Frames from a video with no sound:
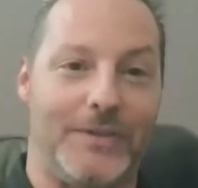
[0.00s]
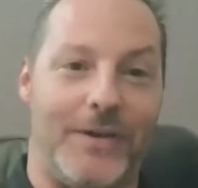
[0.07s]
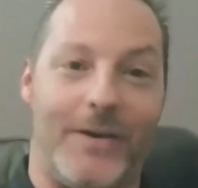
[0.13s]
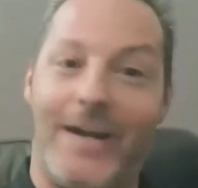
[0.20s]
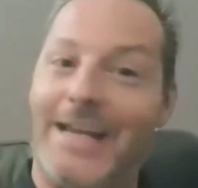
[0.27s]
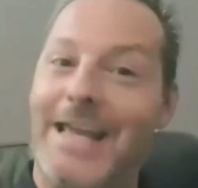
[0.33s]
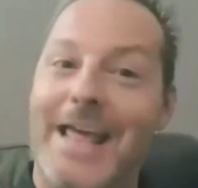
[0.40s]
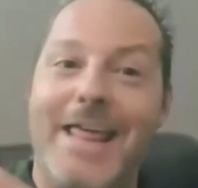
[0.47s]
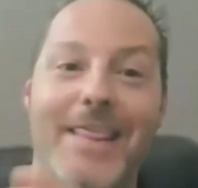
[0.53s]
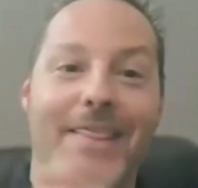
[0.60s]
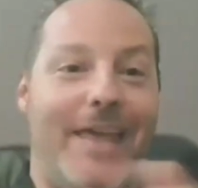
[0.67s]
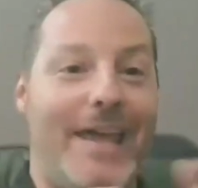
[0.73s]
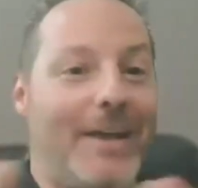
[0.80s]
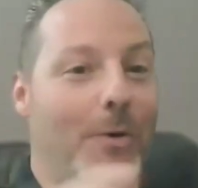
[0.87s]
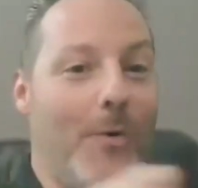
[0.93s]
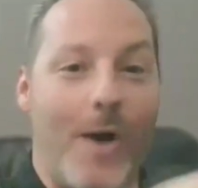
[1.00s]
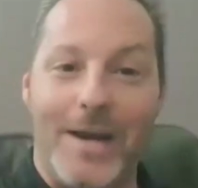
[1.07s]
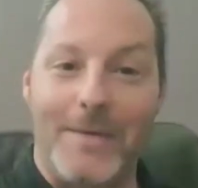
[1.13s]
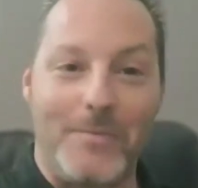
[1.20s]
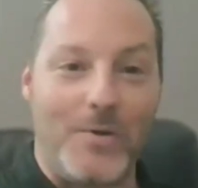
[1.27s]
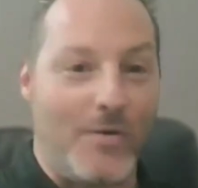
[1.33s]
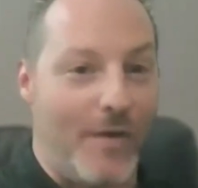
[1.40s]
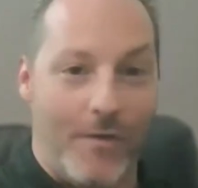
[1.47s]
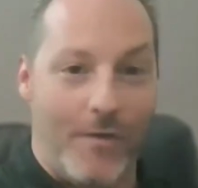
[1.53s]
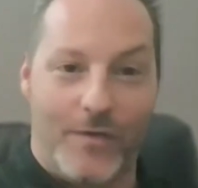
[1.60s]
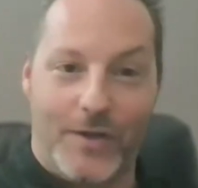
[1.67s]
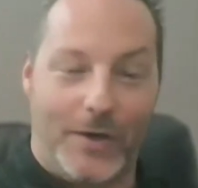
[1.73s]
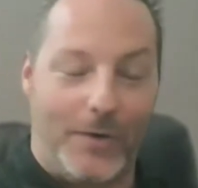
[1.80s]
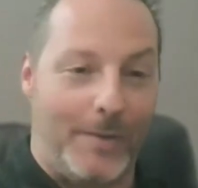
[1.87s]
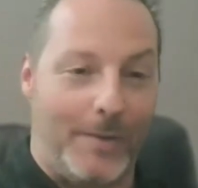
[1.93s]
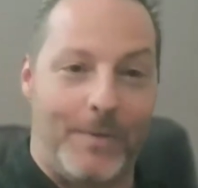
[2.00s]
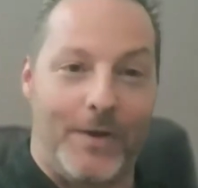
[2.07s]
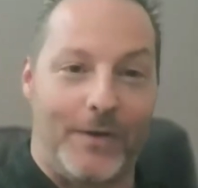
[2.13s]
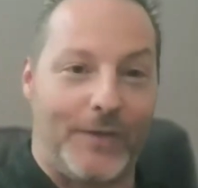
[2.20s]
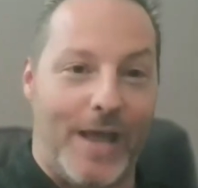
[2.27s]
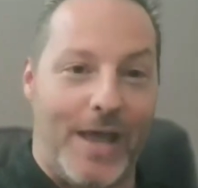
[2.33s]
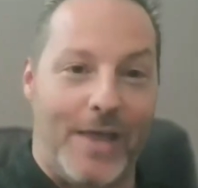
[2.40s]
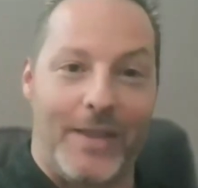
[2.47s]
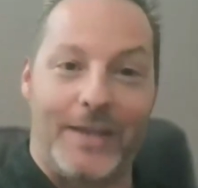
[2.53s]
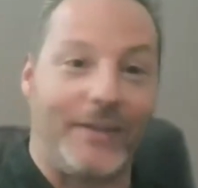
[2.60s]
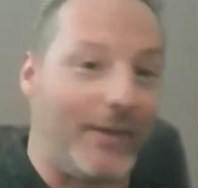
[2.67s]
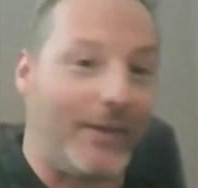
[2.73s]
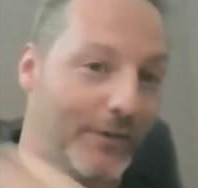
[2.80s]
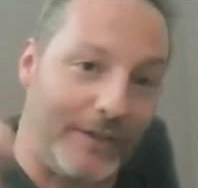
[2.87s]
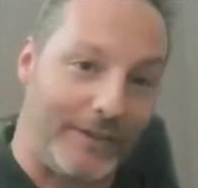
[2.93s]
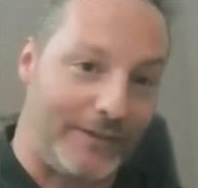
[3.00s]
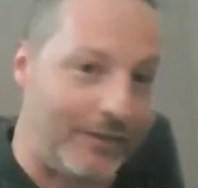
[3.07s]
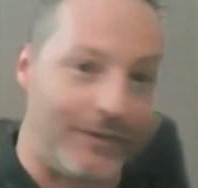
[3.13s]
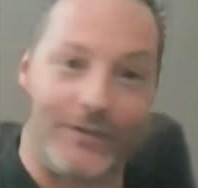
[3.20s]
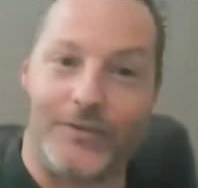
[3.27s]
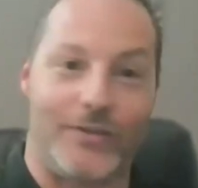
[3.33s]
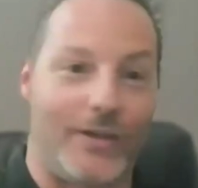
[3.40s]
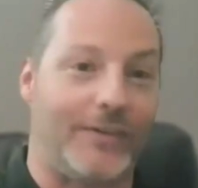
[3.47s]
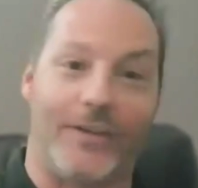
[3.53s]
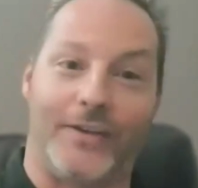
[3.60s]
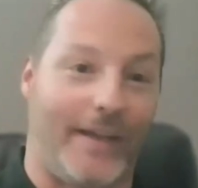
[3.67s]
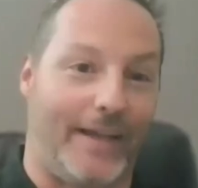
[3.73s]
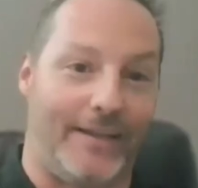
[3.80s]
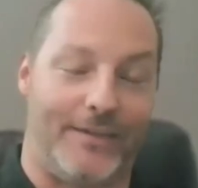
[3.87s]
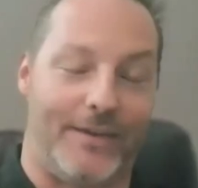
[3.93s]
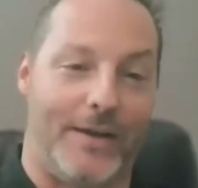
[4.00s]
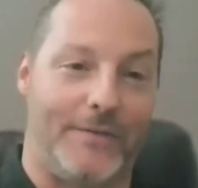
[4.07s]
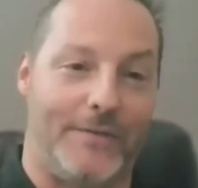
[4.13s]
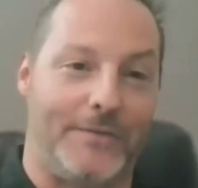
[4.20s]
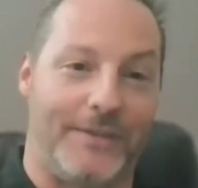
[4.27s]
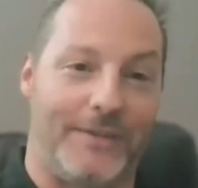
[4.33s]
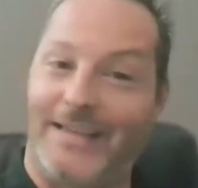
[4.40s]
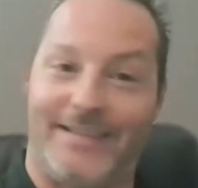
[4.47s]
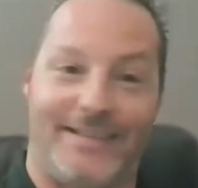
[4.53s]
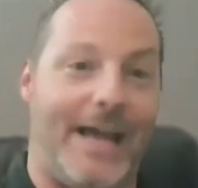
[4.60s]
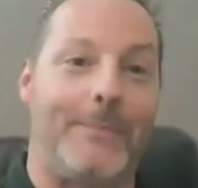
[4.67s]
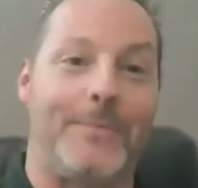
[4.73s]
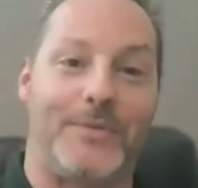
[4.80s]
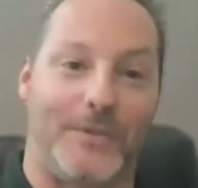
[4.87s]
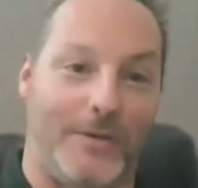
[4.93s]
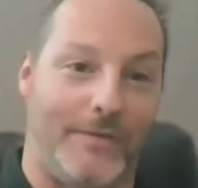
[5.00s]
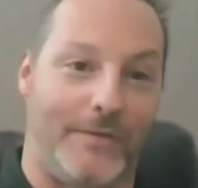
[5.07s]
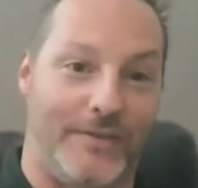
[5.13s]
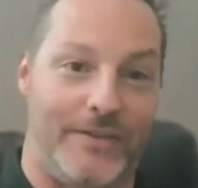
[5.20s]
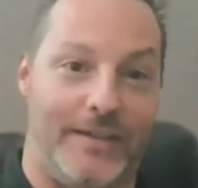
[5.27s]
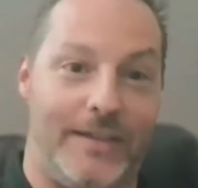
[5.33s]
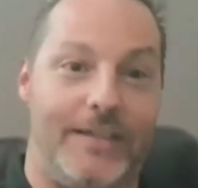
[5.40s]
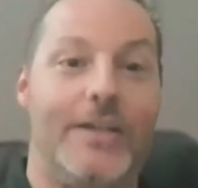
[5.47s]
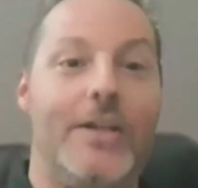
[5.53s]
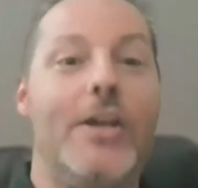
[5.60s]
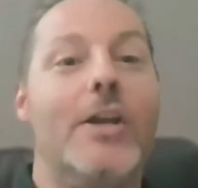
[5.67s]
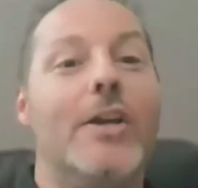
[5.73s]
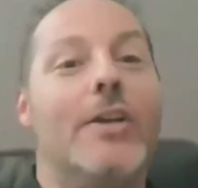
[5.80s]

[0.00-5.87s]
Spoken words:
all right, they don't want to move over to QuickBooks Online literally until you shut the lights off and they stop servicing it.